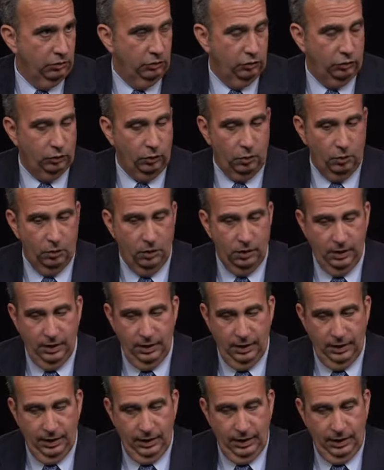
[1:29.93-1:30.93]
So
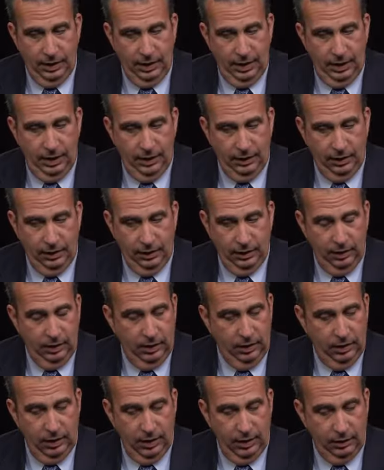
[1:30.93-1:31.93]
I
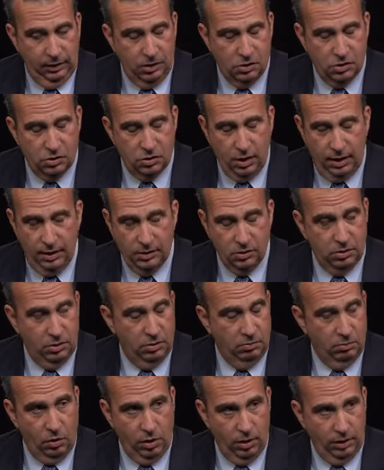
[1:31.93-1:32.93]
think that the size of
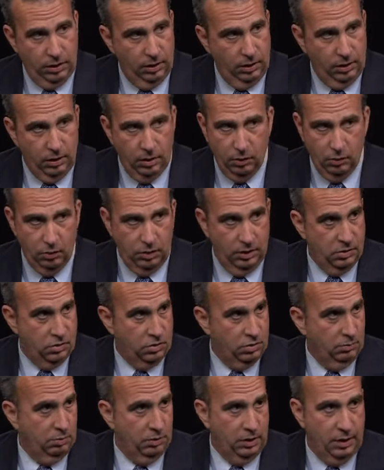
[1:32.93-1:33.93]
the market, it's
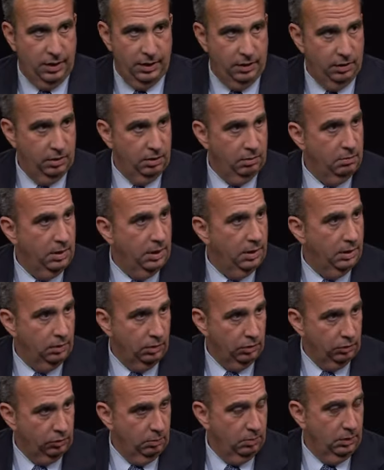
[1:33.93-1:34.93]
supply and demand.
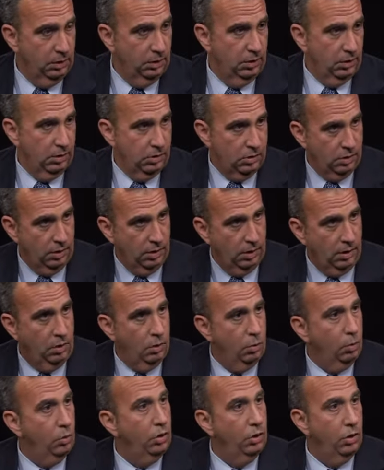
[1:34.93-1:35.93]
Ultimately, it's Echo
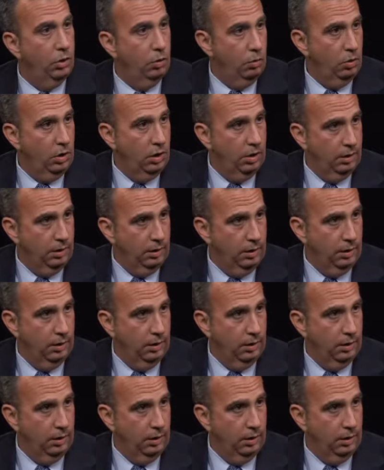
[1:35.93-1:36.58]
101.